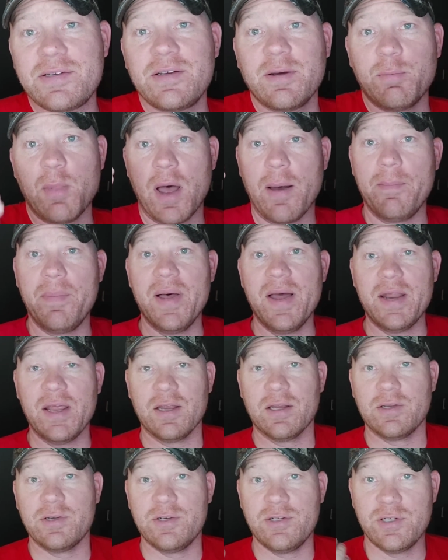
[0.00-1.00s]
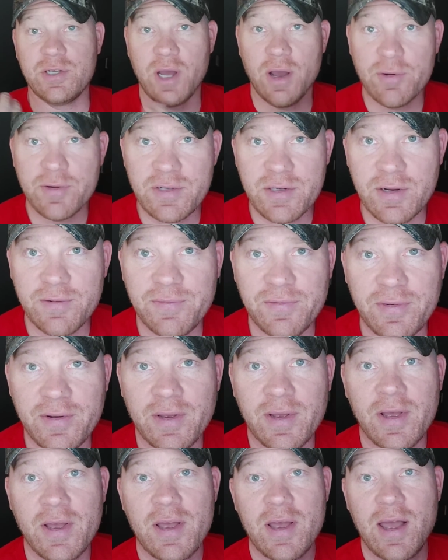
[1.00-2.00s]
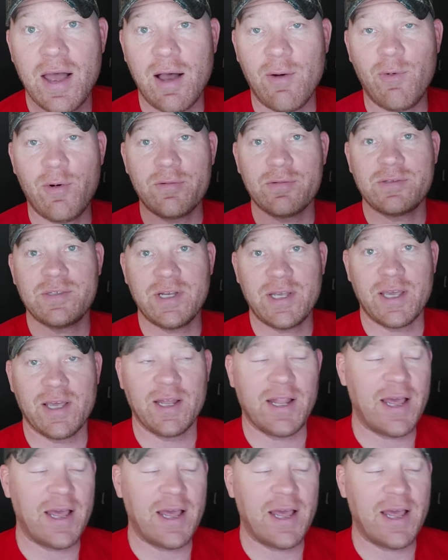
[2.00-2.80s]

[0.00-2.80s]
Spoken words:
to my buddy Joseph. I won't say your